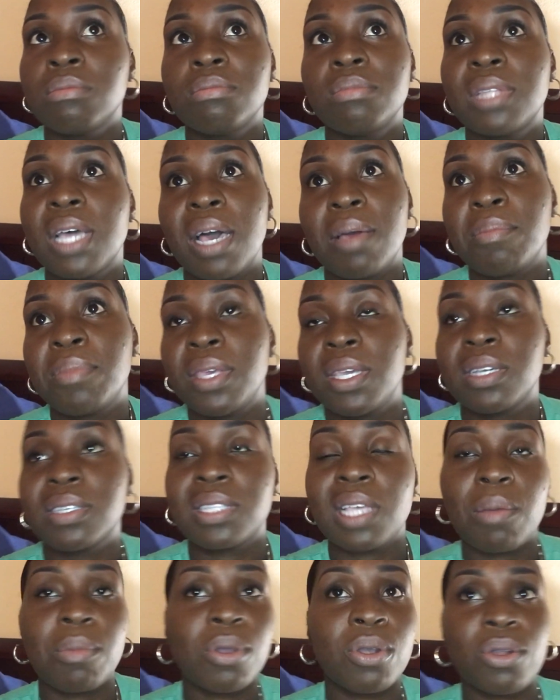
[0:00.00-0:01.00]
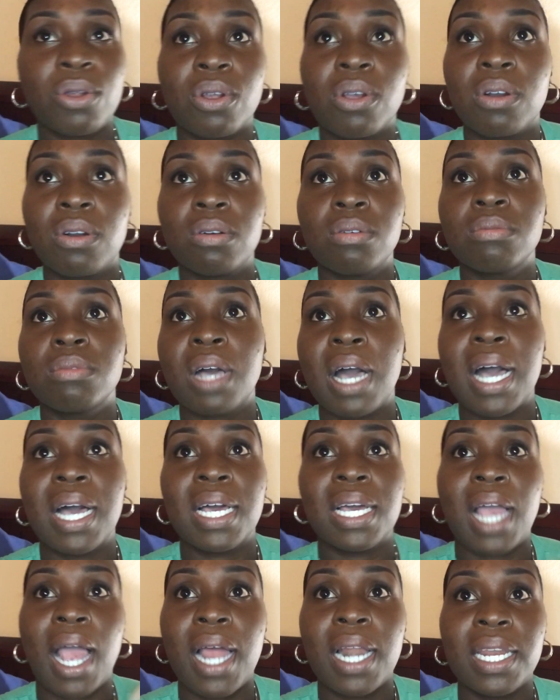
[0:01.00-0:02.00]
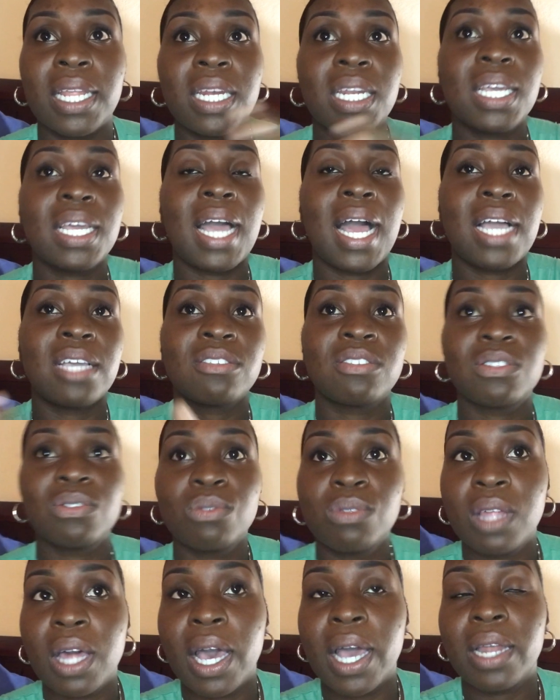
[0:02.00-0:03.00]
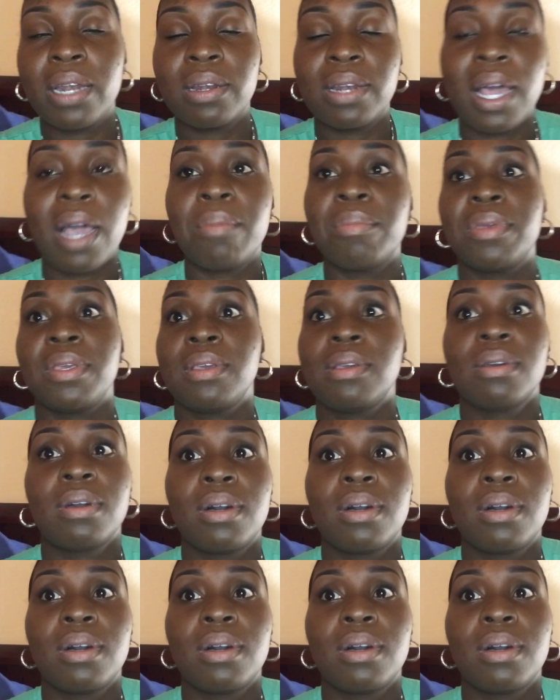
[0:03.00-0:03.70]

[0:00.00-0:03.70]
Not me, because I'm a girl. I let the guys do that, not me.